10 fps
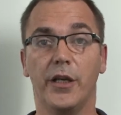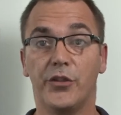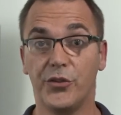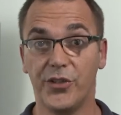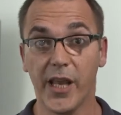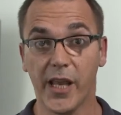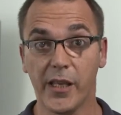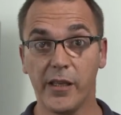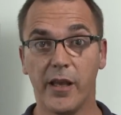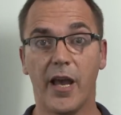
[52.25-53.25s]

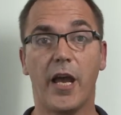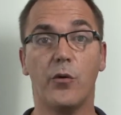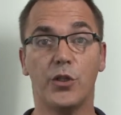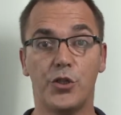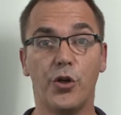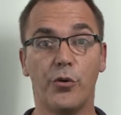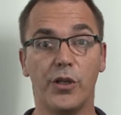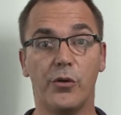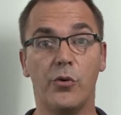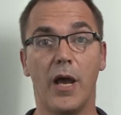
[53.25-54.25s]
Today, I will show
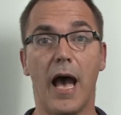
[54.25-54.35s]
you